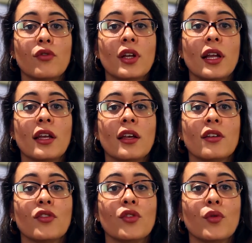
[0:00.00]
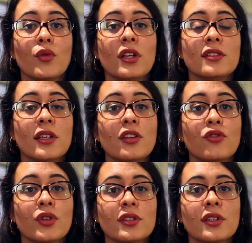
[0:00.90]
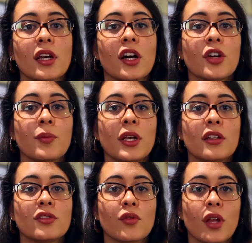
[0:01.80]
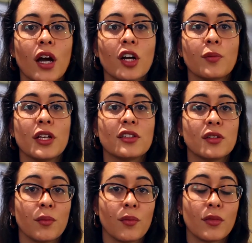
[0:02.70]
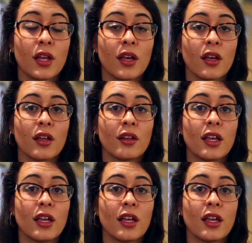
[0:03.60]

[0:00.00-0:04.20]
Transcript: related to these intrinsic heartbeats, so the heartbeats, in the,